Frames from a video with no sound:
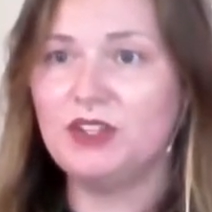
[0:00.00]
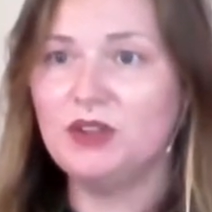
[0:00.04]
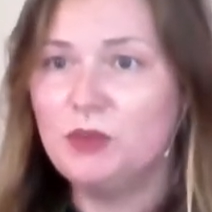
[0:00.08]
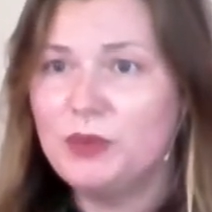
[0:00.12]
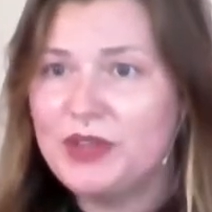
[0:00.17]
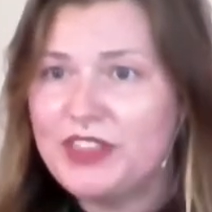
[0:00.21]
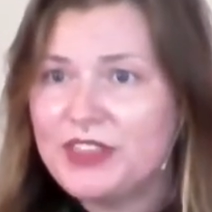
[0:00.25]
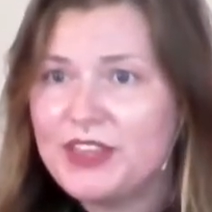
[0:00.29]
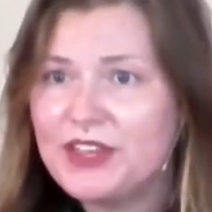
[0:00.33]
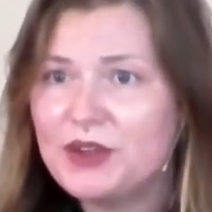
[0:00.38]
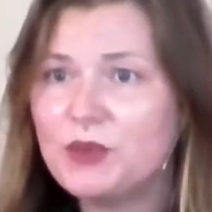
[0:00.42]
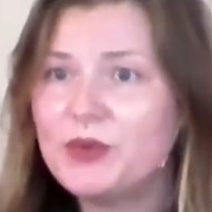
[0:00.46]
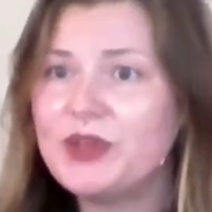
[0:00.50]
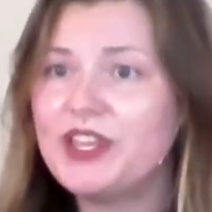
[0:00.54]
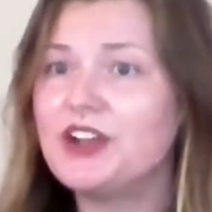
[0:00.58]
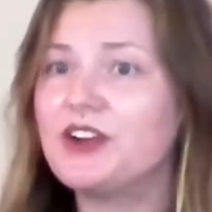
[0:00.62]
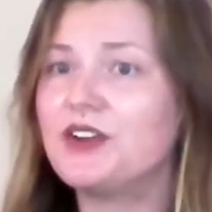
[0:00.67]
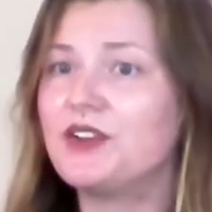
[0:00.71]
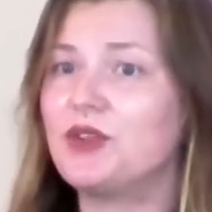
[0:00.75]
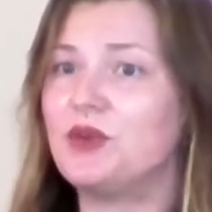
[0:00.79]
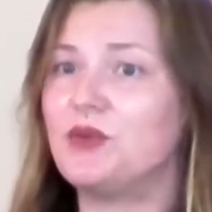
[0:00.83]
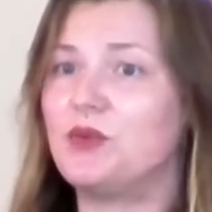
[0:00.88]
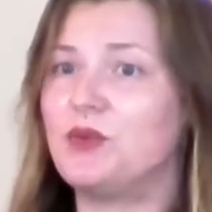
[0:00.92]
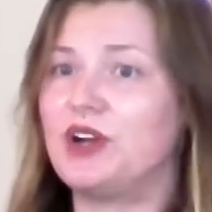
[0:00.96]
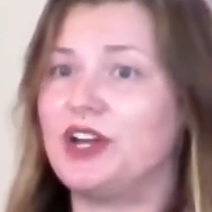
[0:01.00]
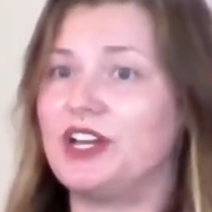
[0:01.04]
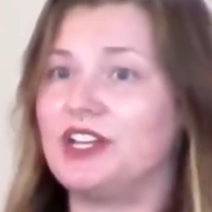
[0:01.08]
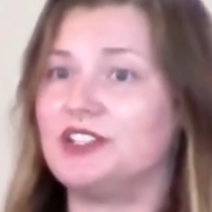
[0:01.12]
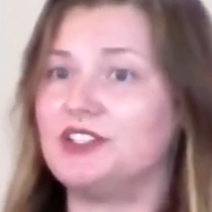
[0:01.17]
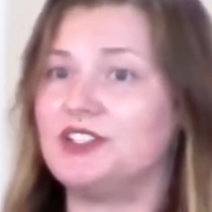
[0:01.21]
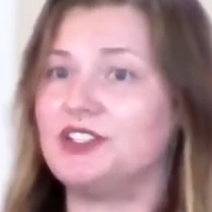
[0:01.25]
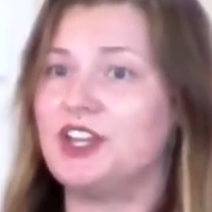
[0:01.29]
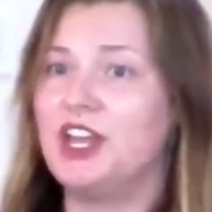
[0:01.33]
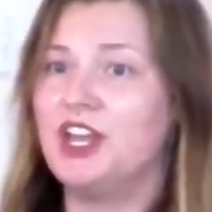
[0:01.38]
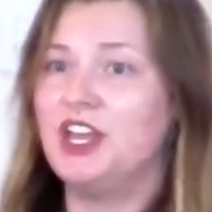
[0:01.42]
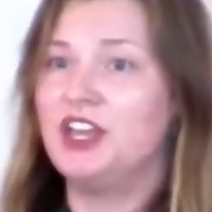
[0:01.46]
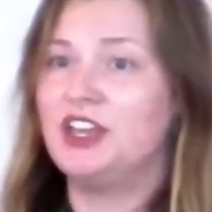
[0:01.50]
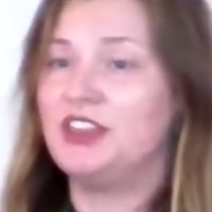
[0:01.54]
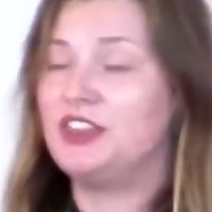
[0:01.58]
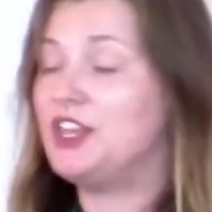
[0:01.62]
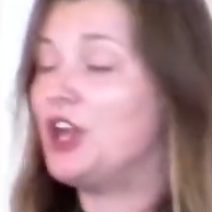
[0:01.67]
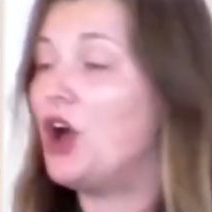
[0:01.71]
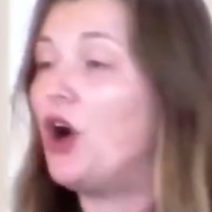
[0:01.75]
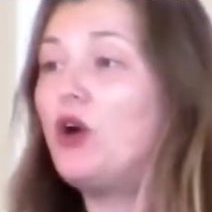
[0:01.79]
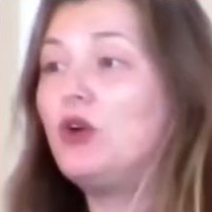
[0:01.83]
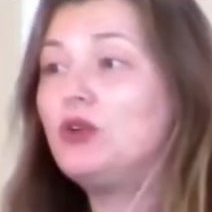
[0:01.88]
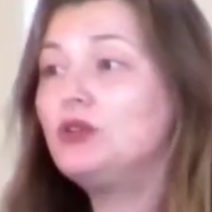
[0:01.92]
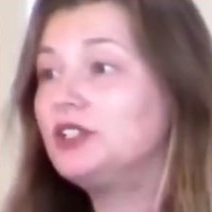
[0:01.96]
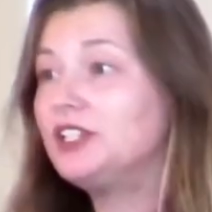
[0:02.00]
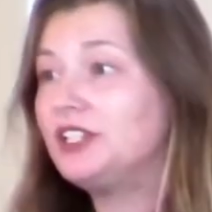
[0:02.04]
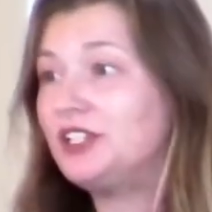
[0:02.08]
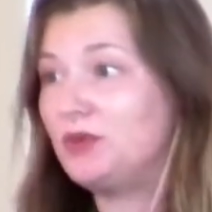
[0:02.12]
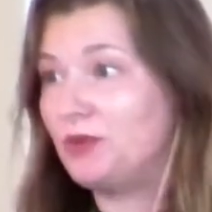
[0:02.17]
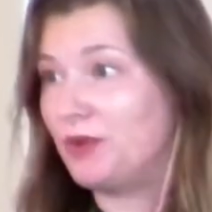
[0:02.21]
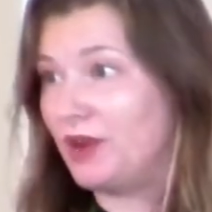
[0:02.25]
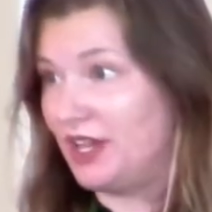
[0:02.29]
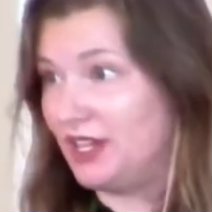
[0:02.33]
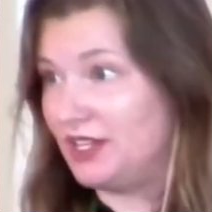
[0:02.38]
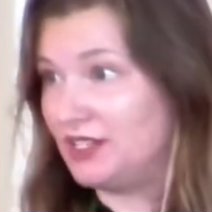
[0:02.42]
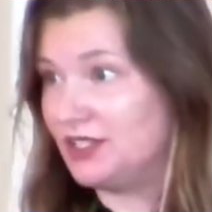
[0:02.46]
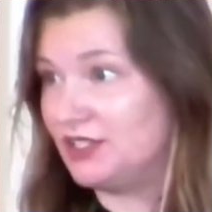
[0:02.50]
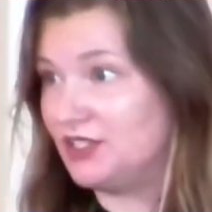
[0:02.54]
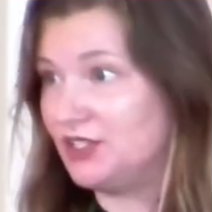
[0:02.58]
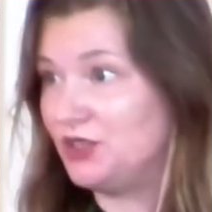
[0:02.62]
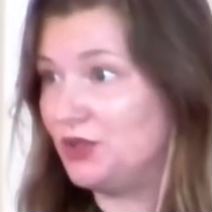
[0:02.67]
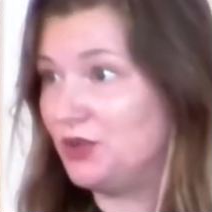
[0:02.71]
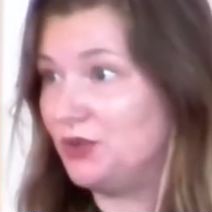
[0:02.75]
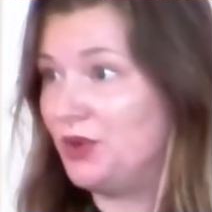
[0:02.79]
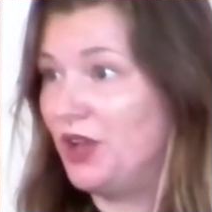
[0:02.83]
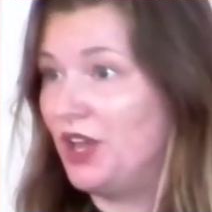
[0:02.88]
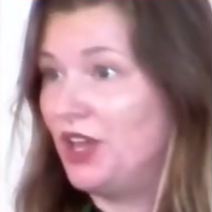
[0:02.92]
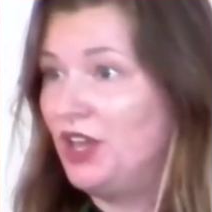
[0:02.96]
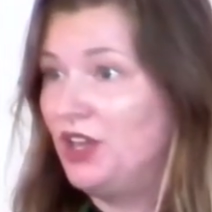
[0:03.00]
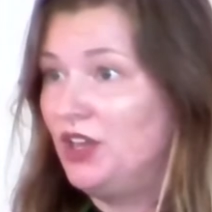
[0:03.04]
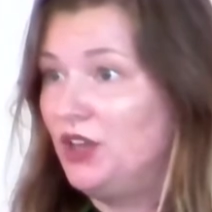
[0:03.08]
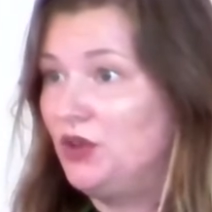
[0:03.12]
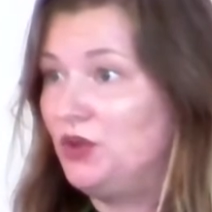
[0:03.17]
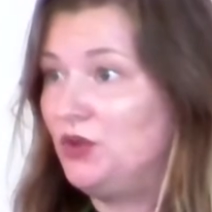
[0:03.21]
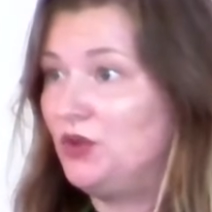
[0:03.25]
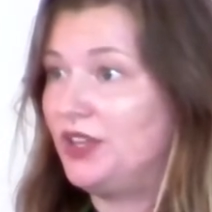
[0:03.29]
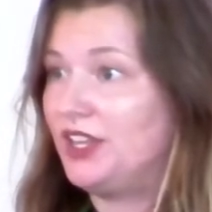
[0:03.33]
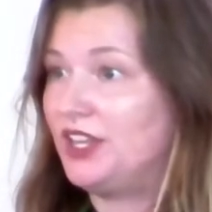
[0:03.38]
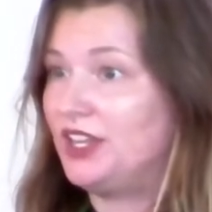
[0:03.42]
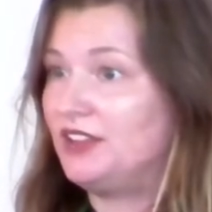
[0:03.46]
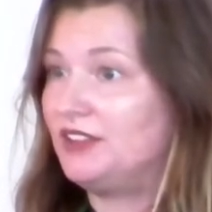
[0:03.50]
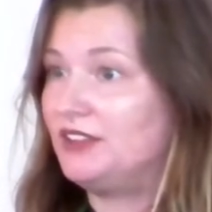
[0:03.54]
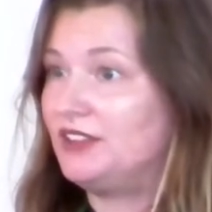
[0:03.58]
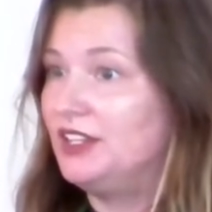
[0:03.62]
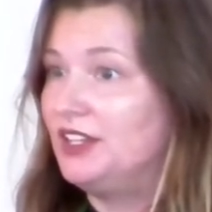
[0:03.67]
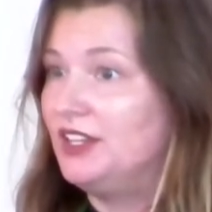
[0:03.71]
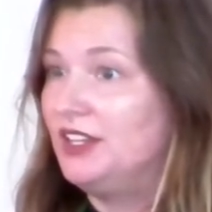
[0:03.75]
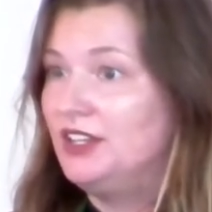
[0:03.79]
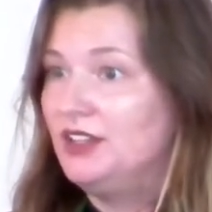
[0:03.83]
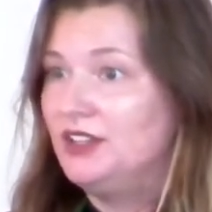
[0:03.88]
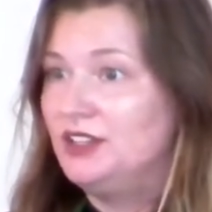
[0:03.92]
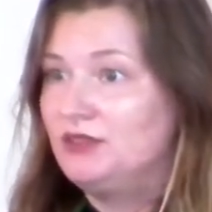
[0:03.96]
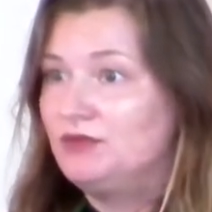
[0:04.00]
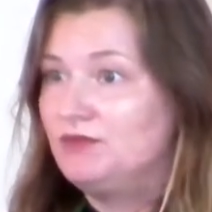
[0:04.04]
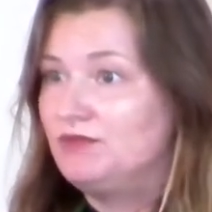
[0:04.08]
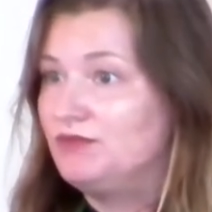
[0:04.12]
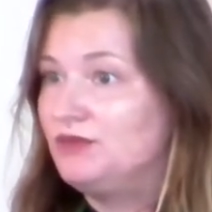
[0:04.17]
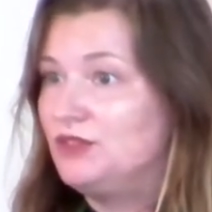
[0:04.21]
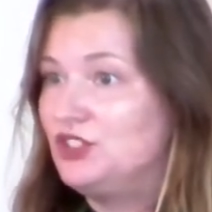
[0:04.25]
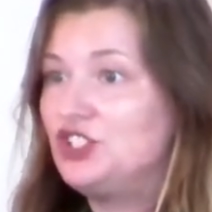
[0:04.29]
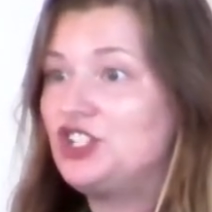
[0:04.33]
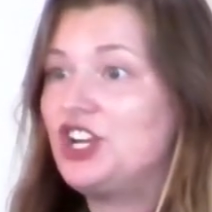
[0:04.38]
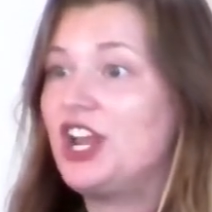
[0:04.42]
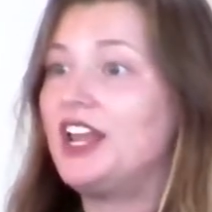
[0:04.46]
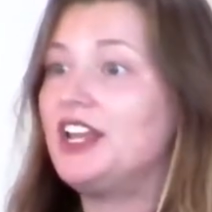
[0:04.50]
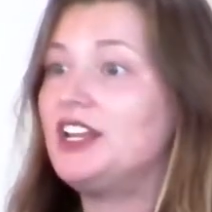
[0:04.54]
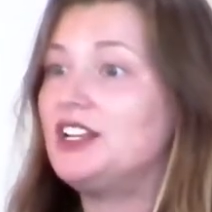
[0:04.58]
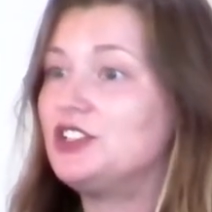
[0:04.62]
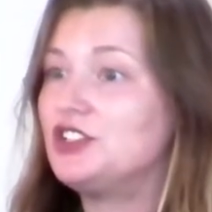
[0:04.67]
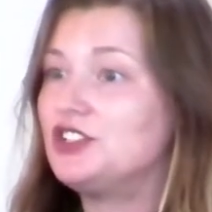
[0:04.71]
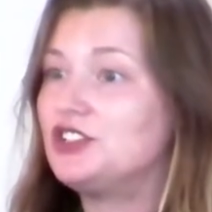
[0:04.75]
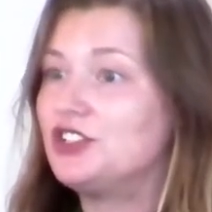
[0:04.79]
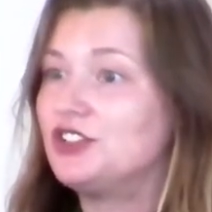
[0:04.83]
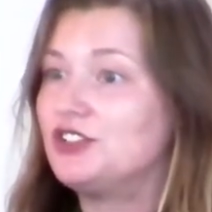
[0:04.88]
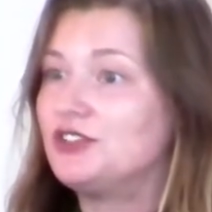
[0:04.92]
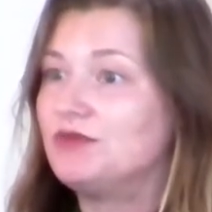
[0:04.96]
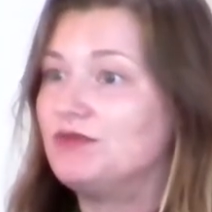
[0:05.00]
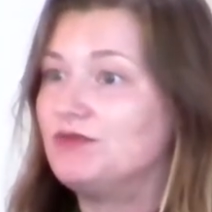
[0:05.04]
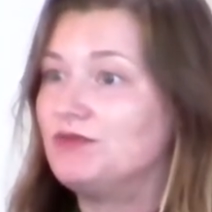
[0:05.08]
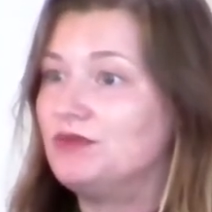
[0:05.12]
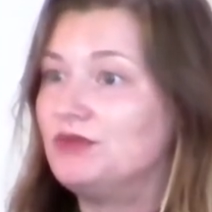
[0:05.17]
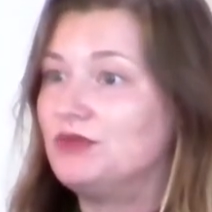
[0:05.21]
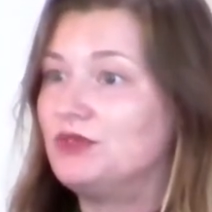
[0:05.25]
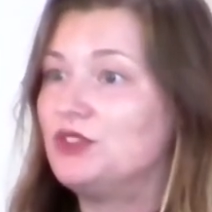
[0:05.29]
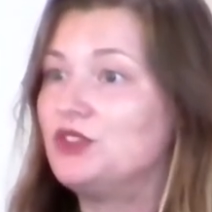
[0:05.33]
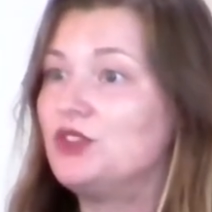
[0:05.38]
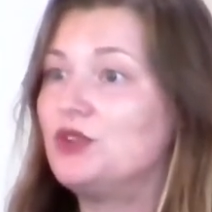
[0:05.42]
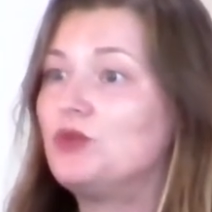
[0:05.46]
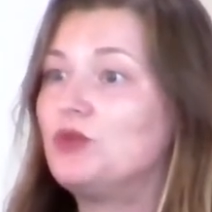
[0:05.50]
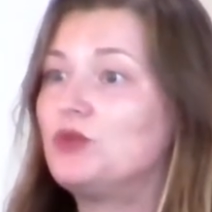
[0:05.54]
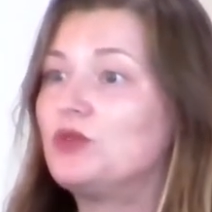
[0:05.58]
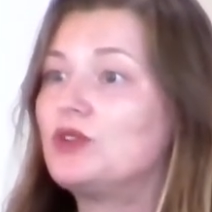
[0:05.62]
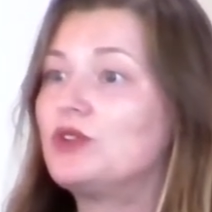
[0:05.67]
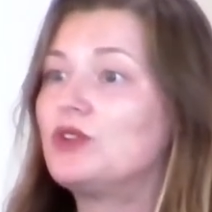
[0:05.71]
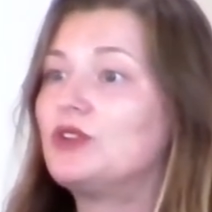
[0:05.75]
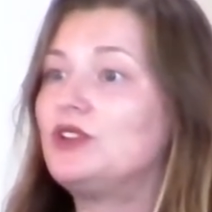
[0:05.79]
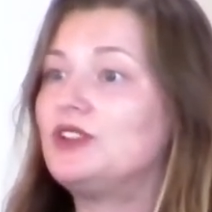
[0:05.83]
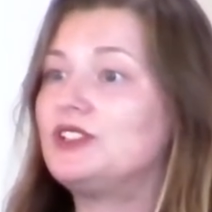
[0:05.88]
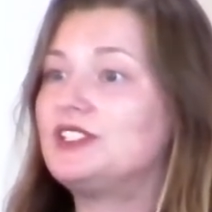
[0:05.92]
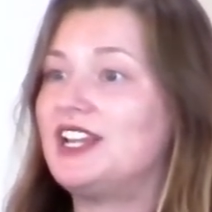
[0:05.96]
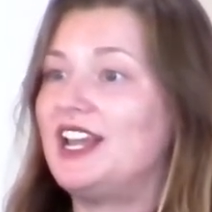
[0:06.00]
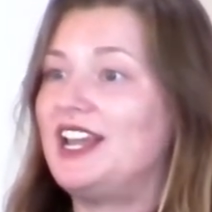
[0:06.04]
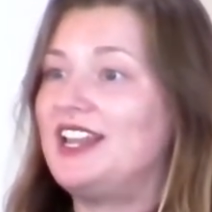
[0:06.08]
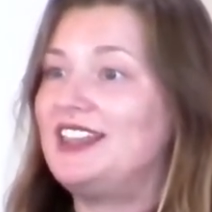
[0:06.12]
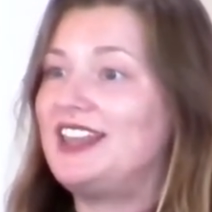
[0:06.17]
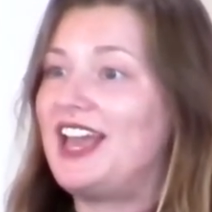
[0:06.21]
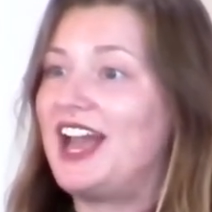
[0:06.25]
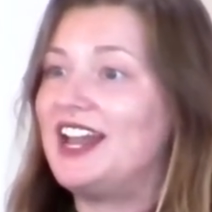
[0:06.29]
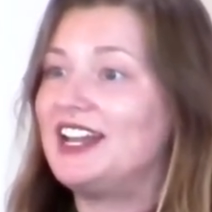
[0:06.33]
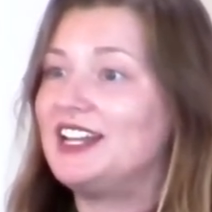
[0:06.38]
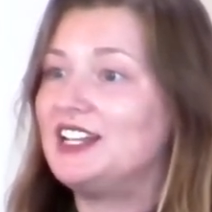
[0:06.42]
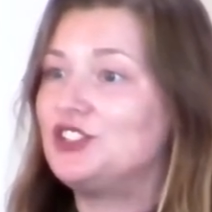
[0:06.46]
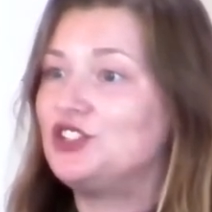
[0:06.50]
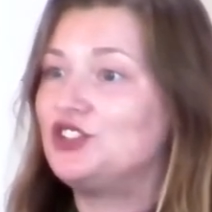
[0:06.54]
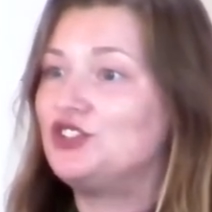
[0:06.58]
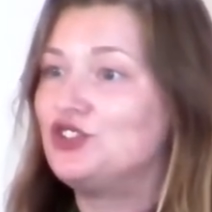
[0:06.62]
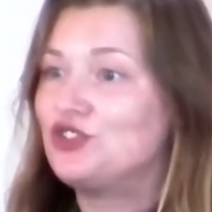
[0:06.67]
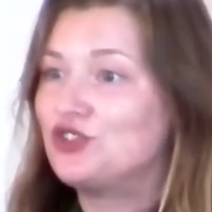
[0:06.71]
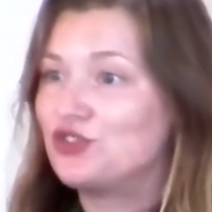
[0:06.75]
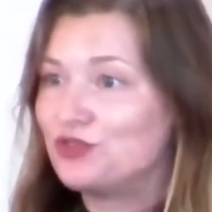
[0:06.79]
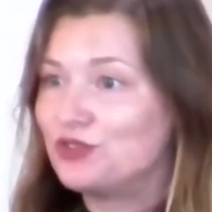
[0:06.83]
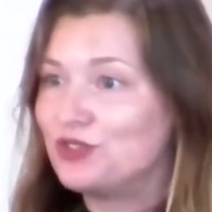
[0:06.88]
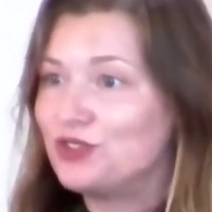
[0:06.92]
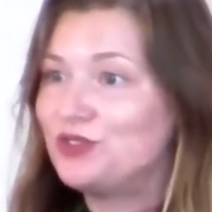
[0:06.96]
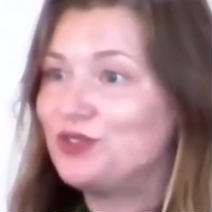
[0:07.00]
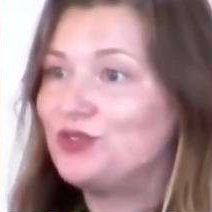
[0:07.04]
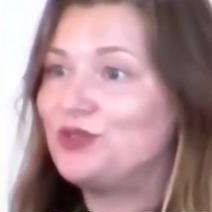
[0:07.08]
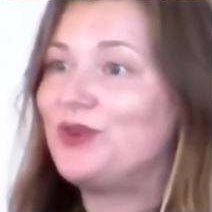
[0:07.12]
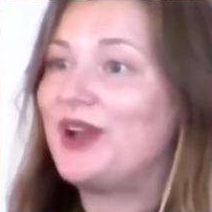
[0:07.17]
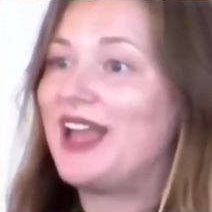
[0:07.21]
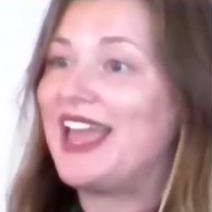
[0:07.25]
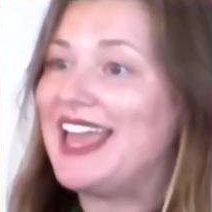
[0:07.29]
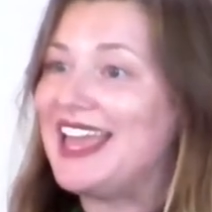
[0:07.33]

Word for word: We think we are the ones, the only ones, who, who can change the world, and that is true.